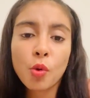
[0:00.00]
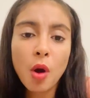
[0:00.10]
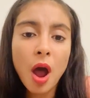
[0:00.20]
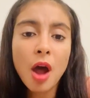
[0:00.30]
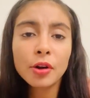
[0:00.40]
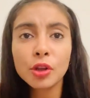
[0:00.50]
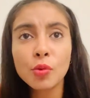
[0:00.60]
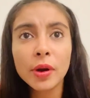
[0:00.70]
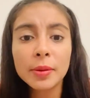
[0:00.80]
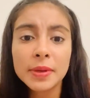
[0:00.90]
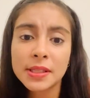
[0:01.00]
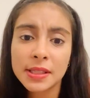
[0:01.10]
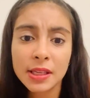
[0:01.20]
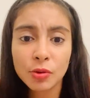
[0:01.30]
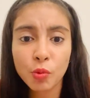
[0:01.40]
how do you want to be
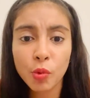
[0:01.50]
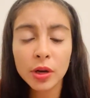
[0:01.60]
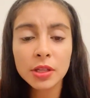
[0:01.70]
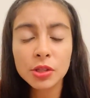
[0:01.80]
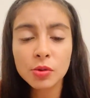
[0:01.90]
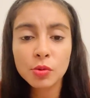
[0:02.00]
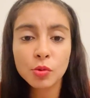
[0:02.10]
seen? What is